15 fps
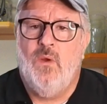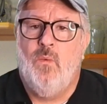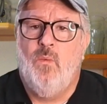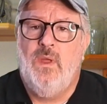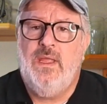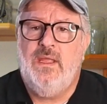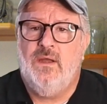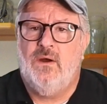
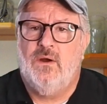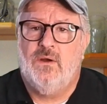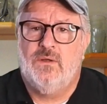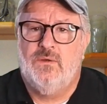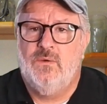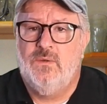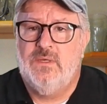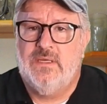we are
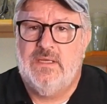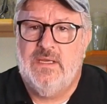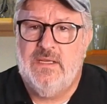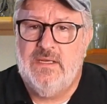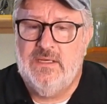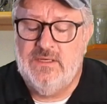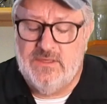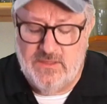going to
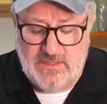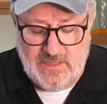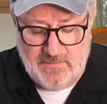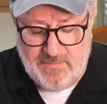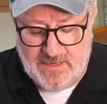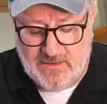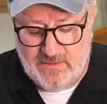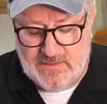get into the
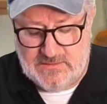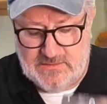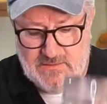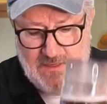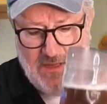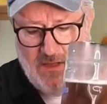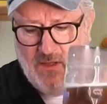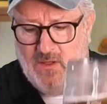appearance.
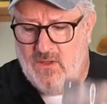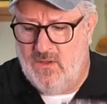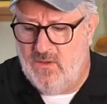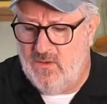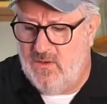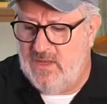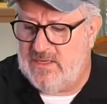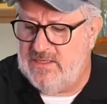
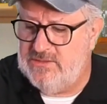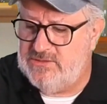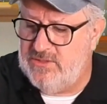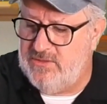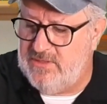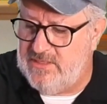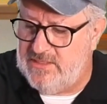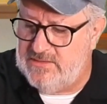Oh, I got to show
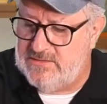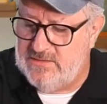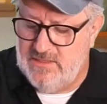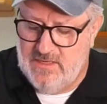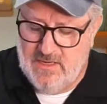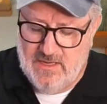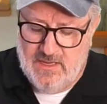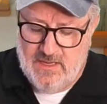you this.
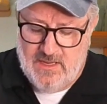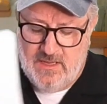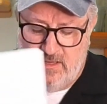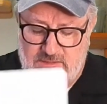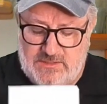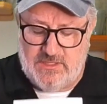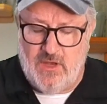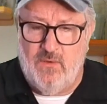
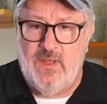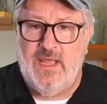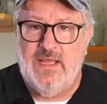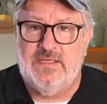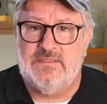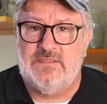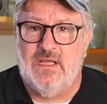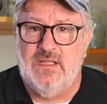So
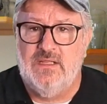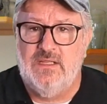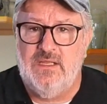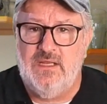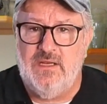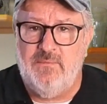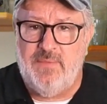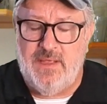it's a
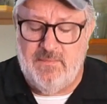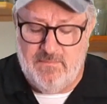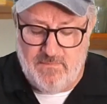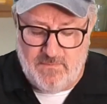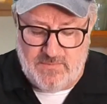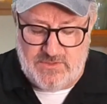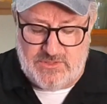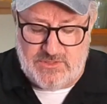little
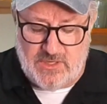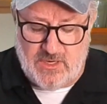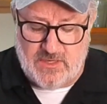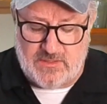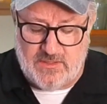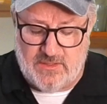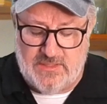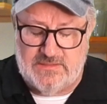bit
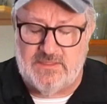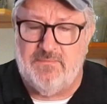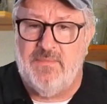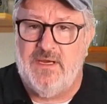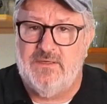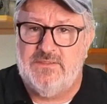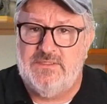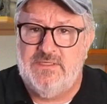darker. It's a
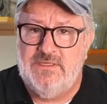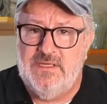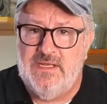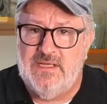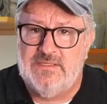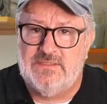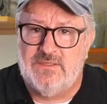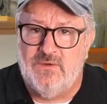
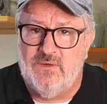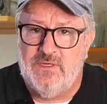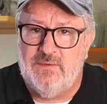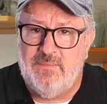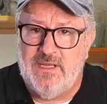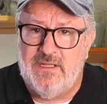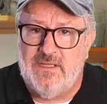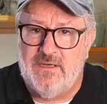Marzen. It's going
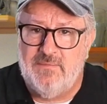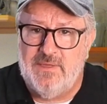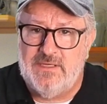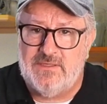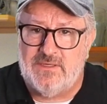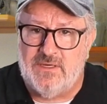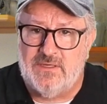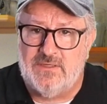to be a little
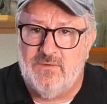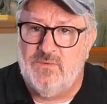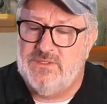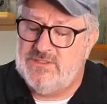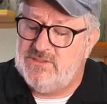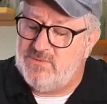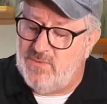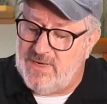bit darker,
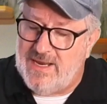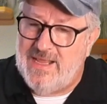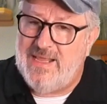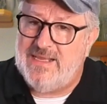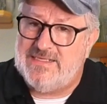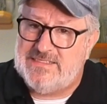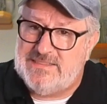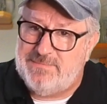which is what I
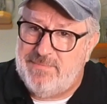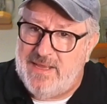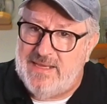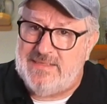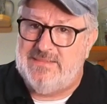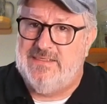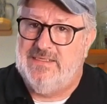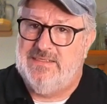
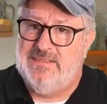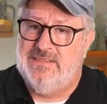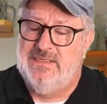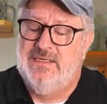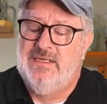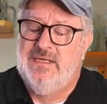expected.